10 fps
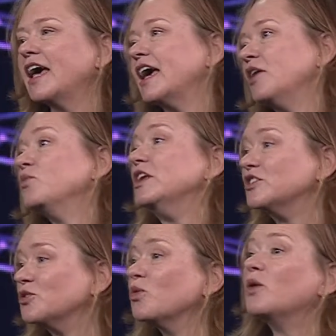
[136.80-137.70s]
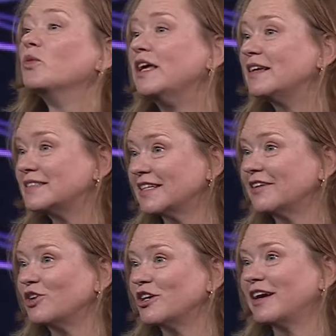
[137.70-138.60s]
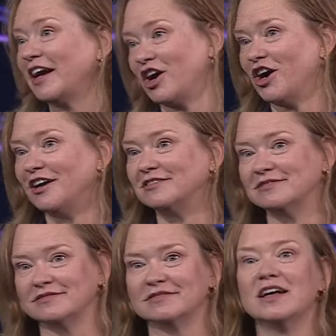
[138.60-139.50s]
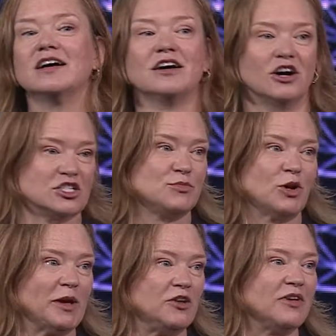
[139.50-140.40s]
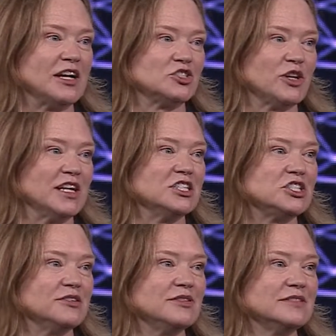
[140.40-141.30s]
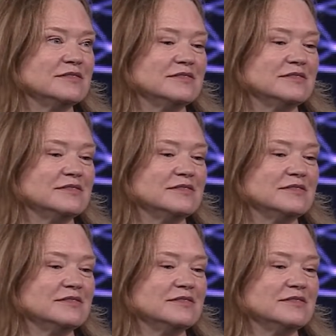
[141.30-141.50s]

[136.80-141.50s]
and we do what we deliver and call our Smart Manufacturing Initiative.